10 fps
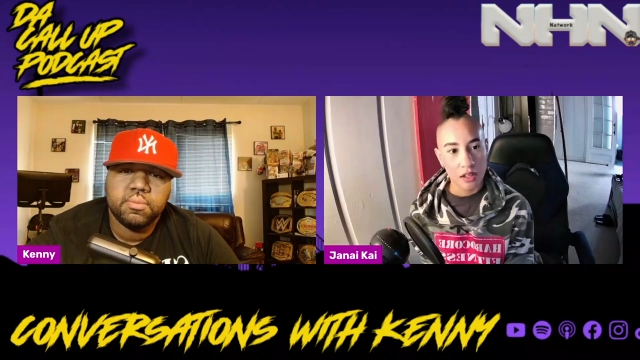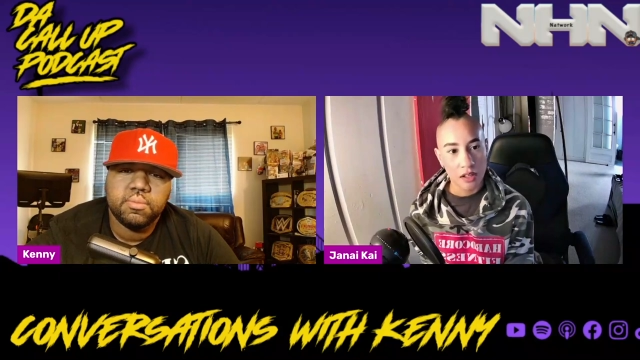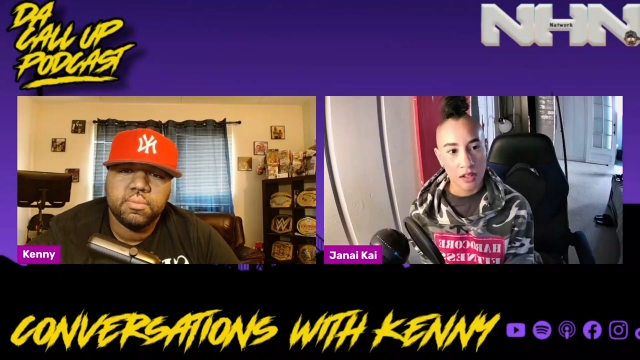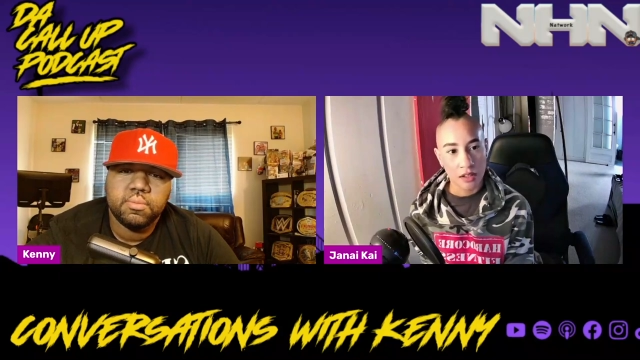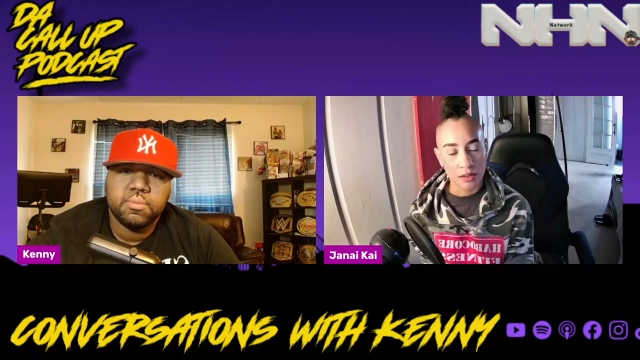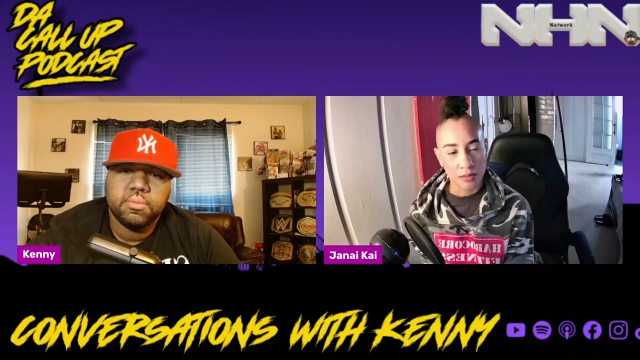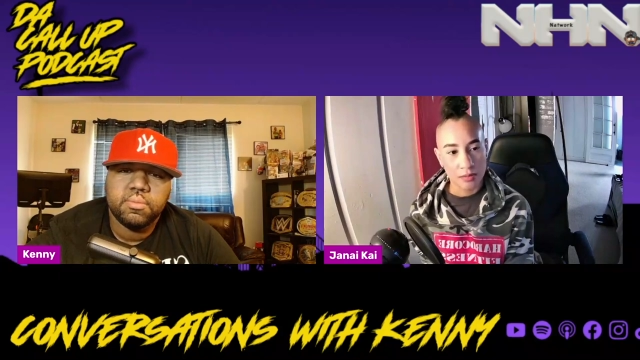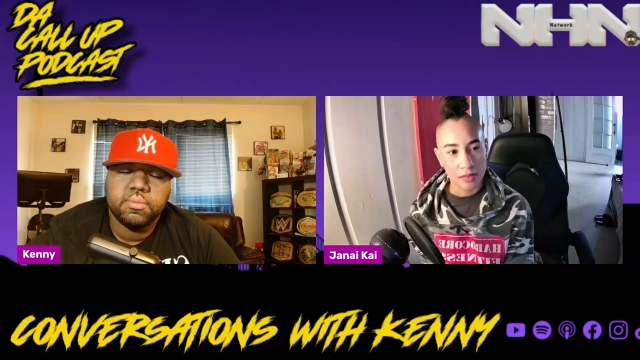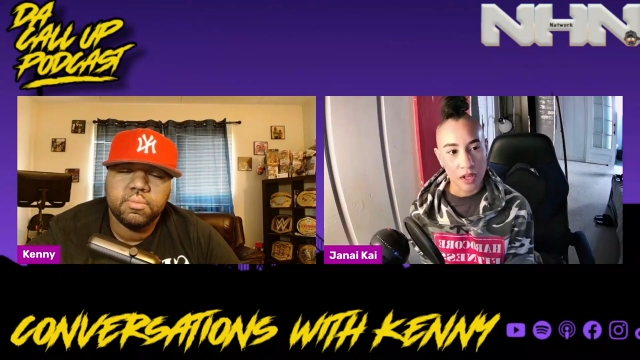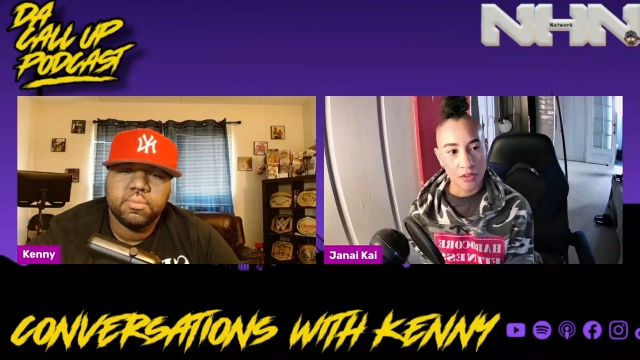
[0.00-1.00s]
Speaker 1: um,
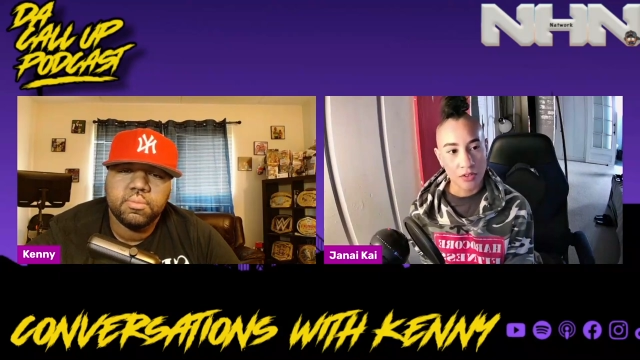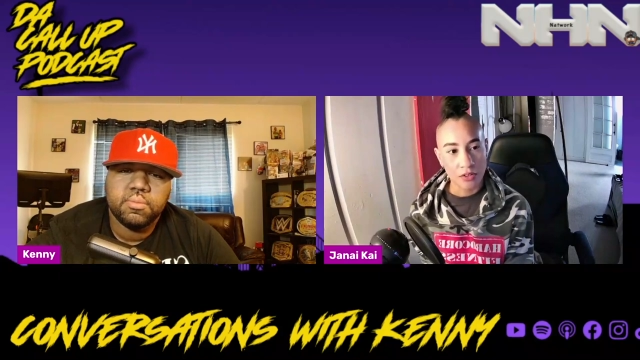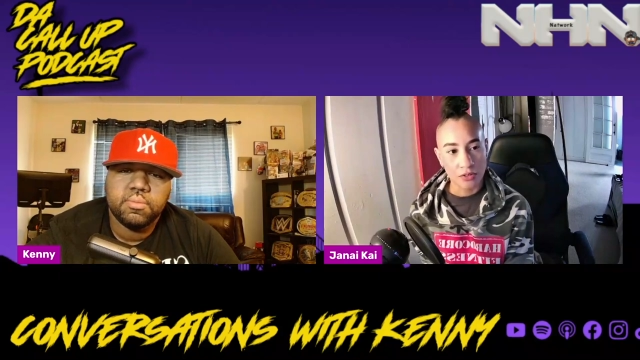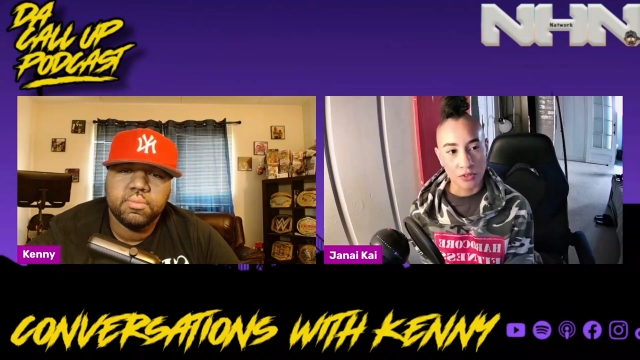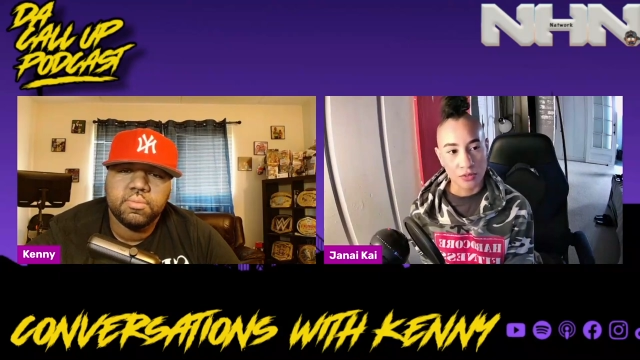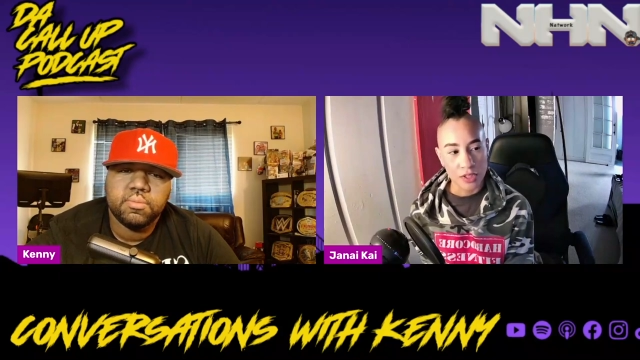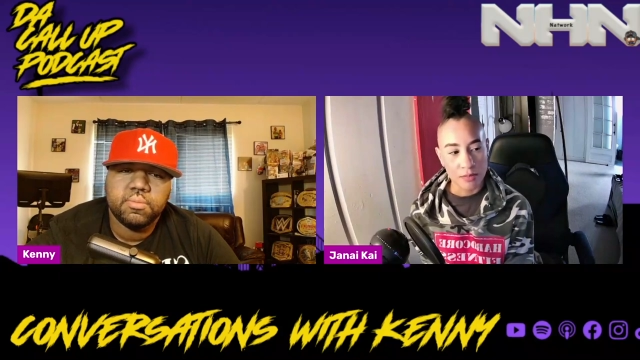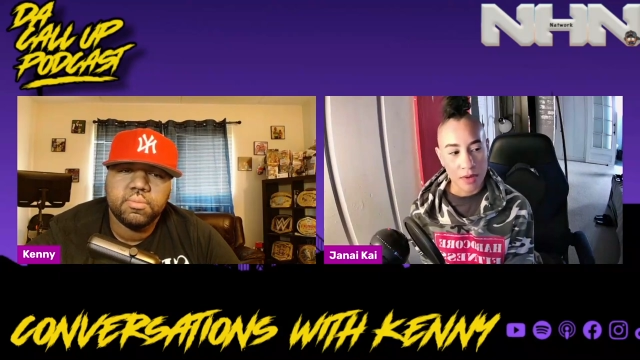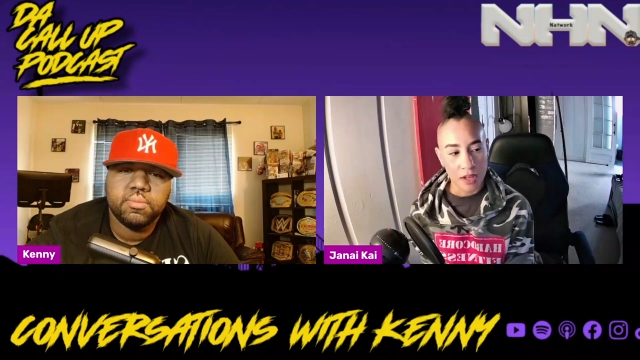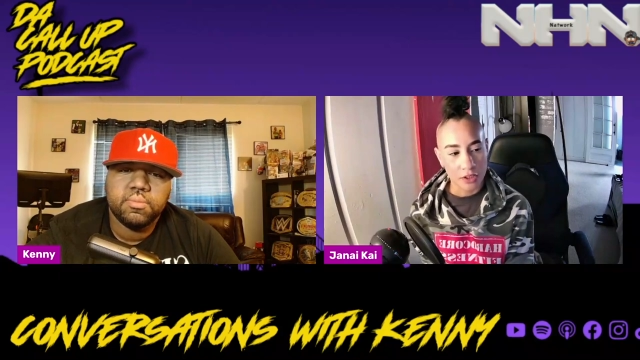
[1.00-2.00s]
I don't know dream
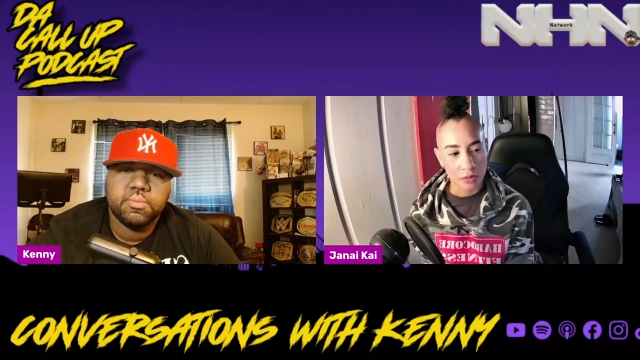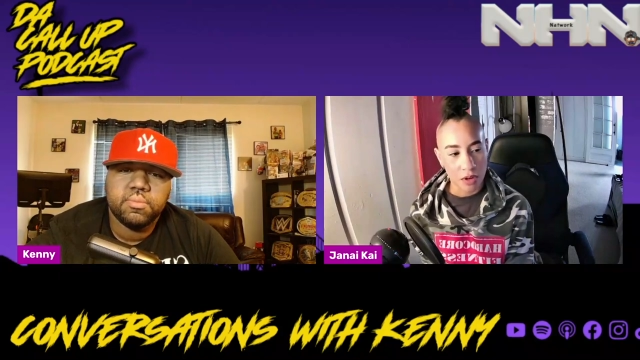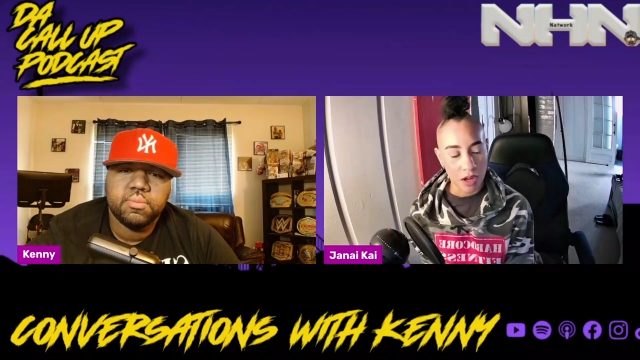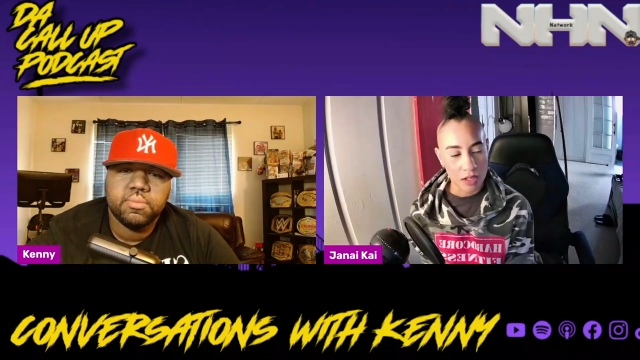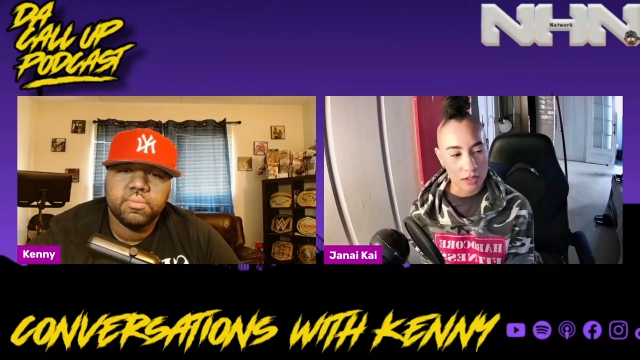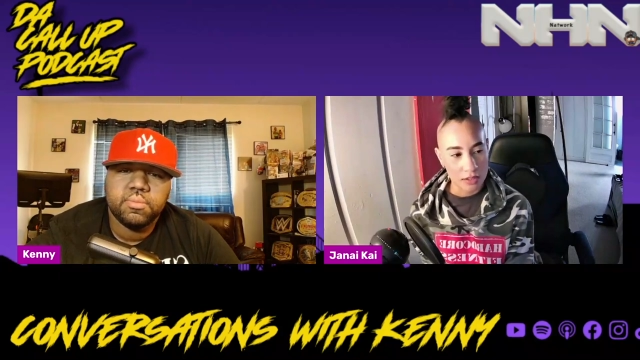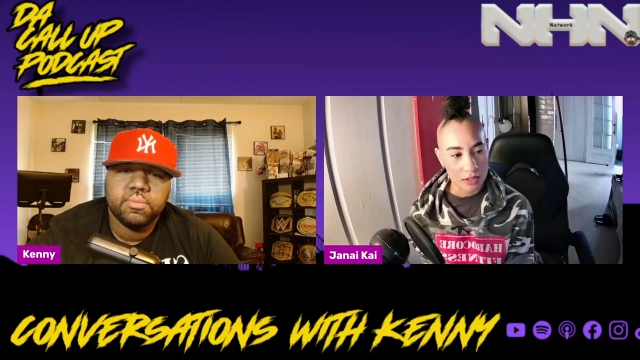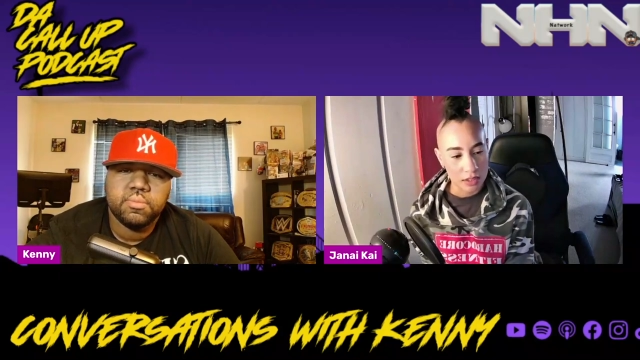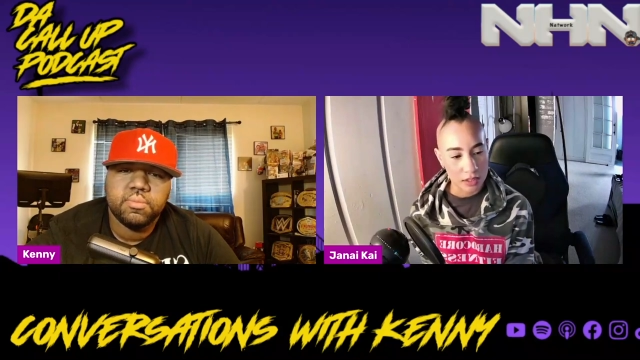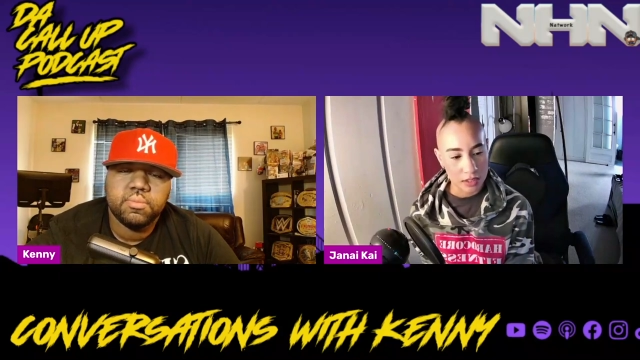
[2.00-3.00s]
match wise.